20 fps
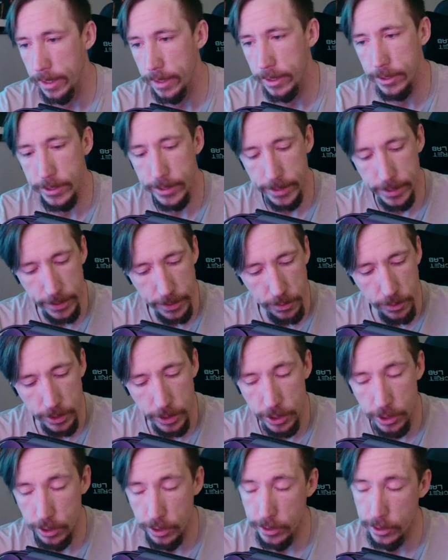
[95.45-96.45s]
This is literally
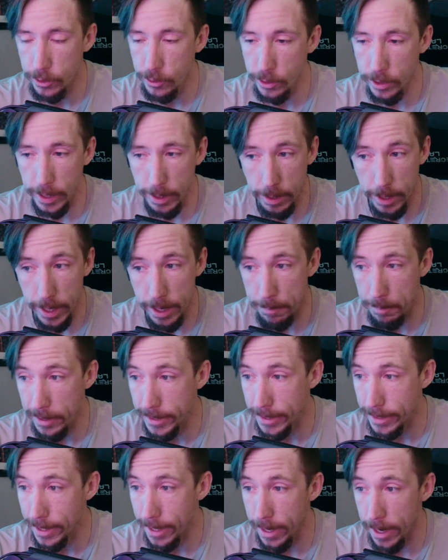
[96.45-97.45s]
just using
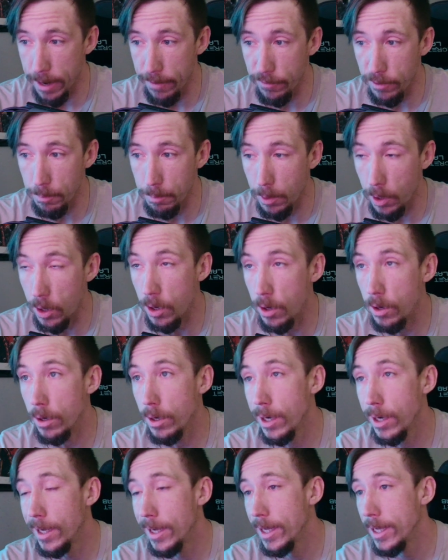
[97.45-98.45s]
MSI Afterburner,
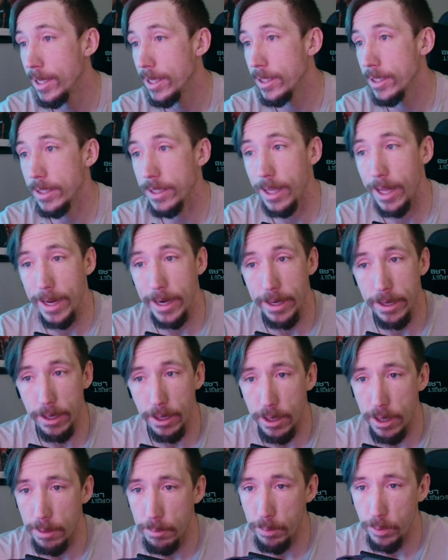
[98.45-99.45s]
sliding a
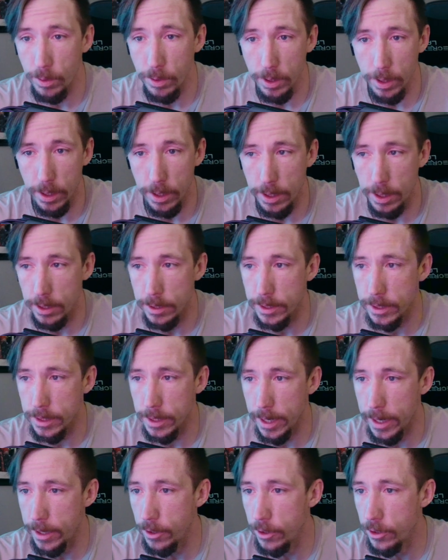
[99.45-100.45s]
couple uh,
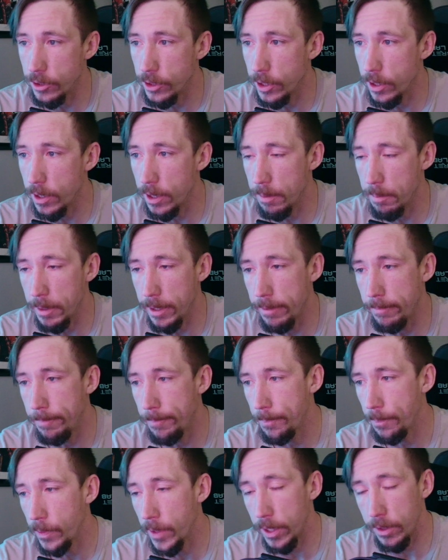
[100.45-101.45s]
sliders. You know what I mean?
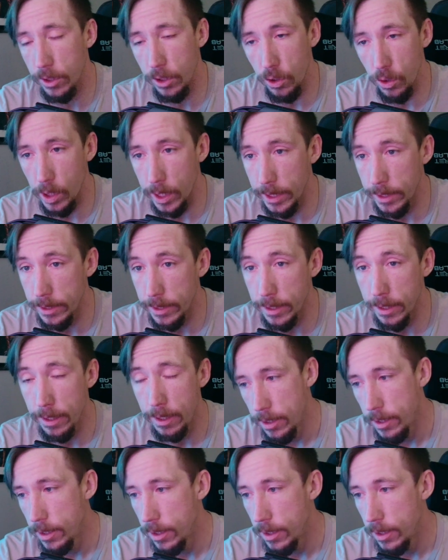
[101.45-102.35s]
Nothing crazy.